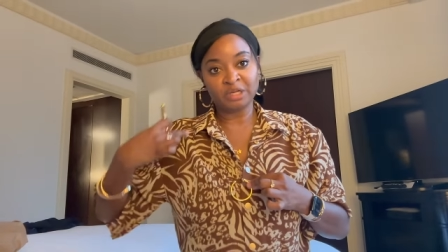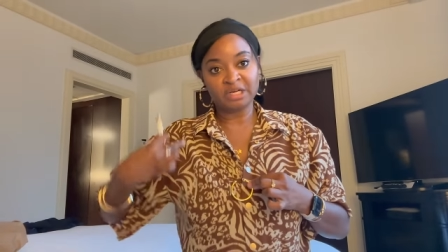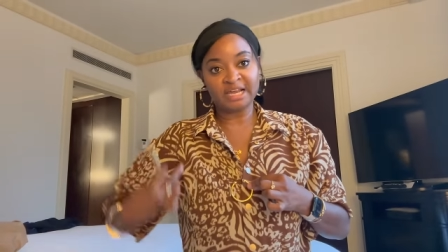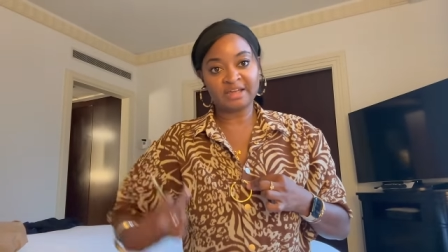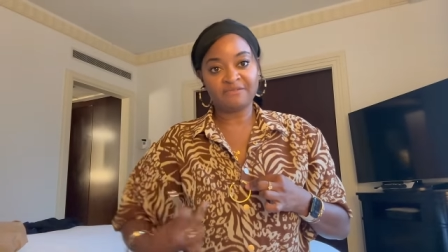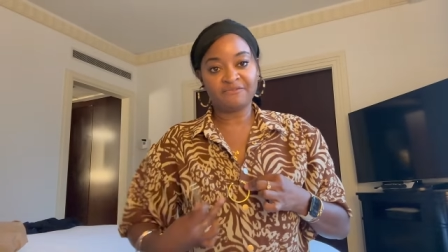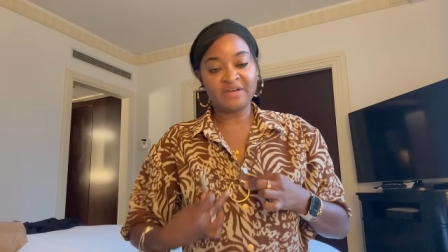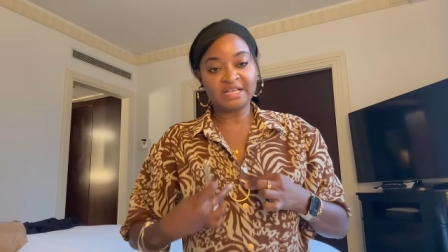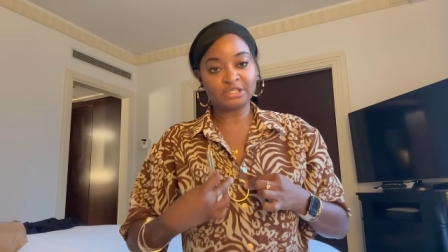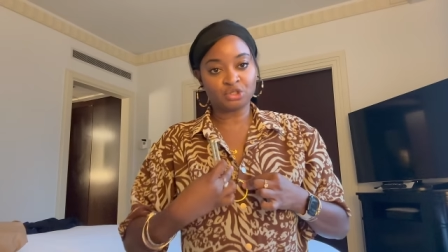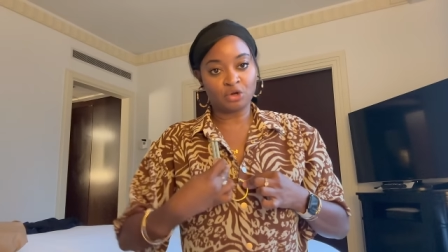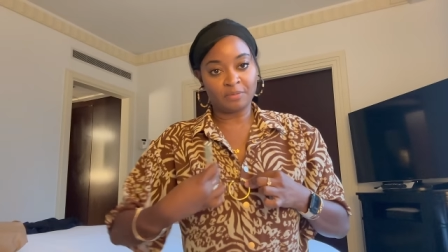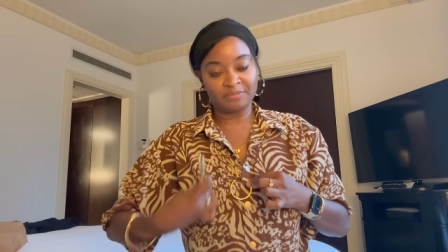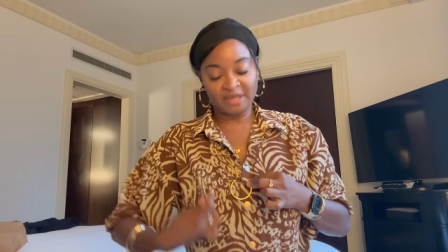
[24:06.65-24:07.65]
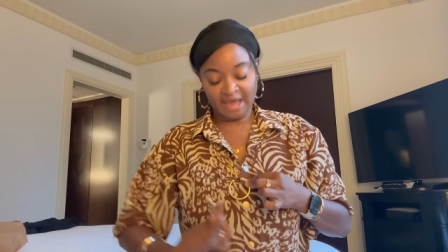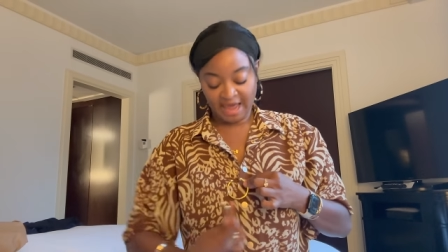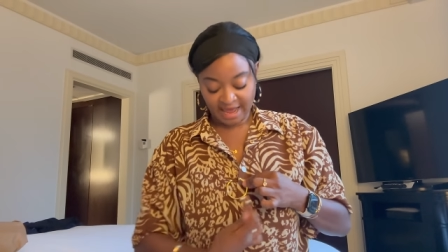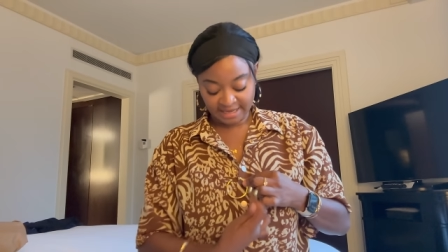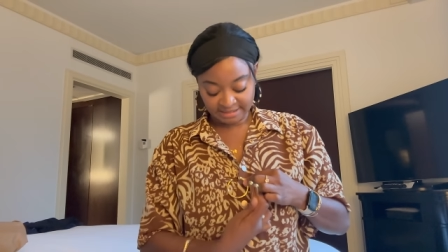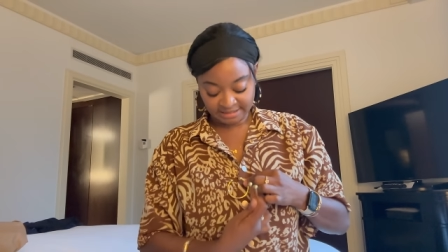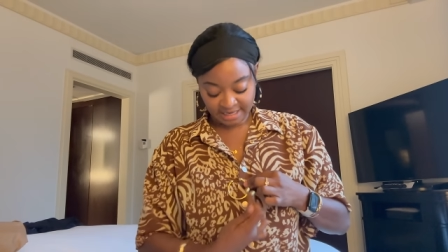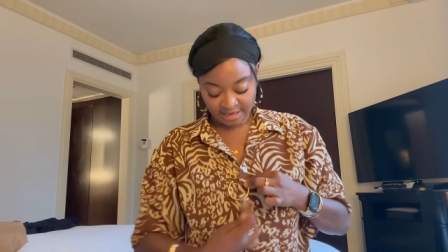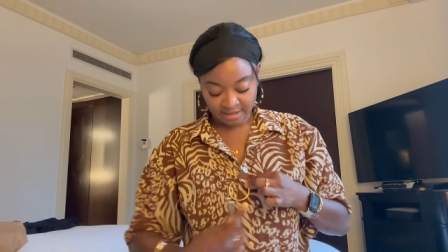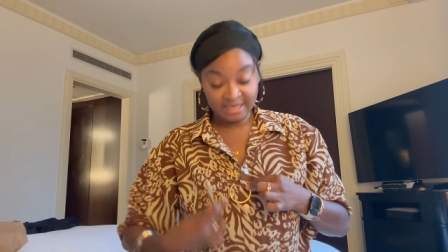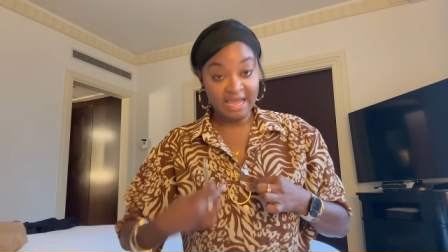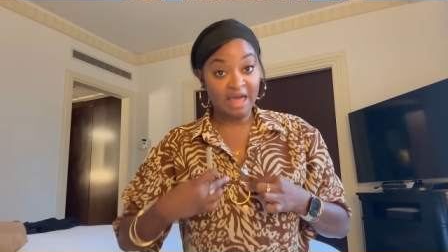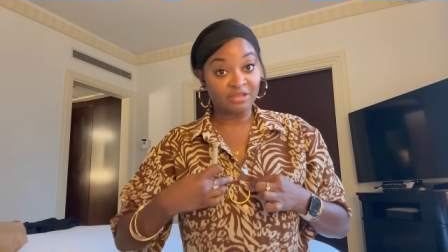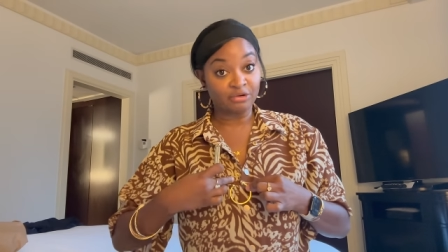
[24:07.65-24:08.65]
like a vest top that has a
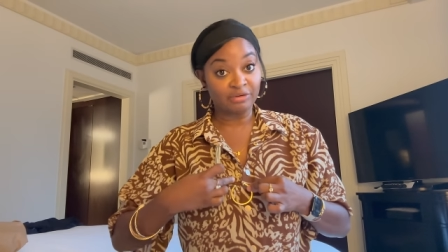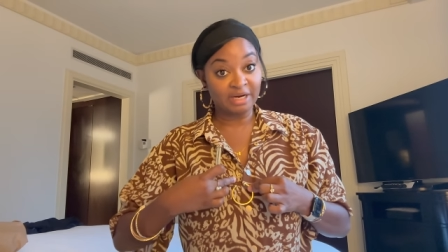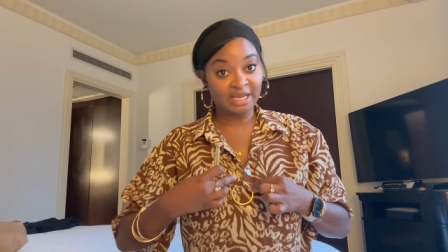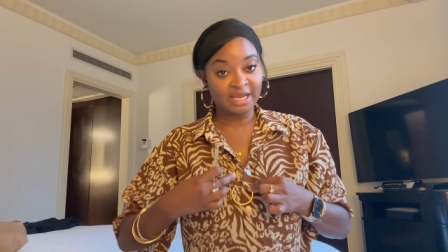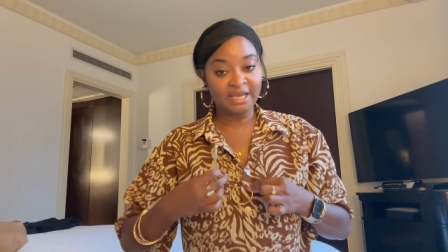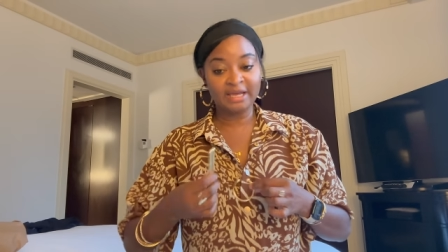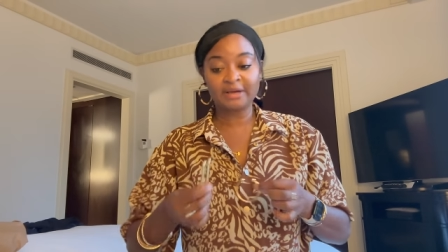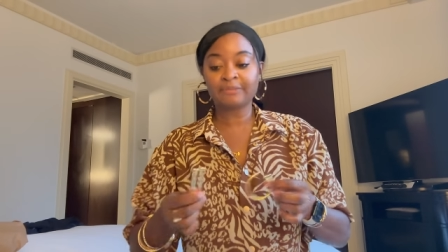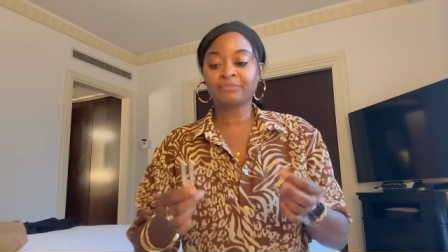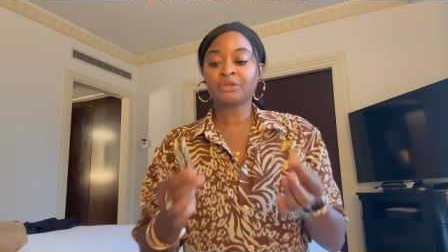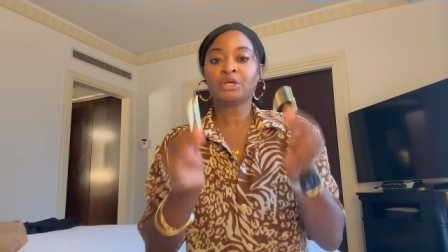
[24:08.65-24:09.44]
gathering here.